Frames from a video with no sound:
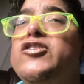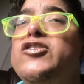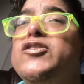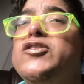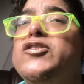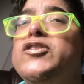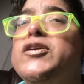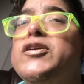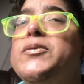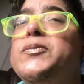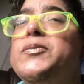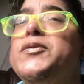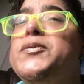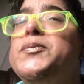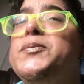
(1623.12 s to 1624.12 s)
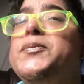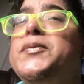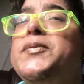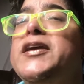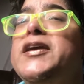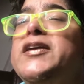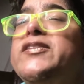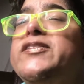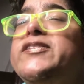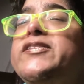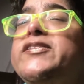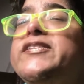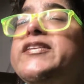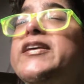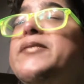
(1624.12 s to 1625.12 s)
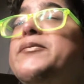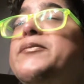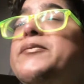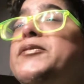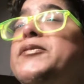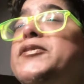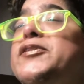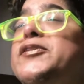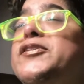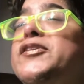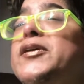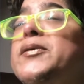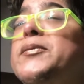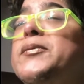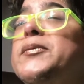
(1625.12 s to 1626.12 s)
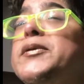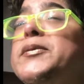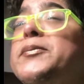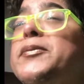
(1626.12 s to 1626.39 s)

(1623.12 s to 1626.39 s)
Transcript: be it subatomic particles, sharing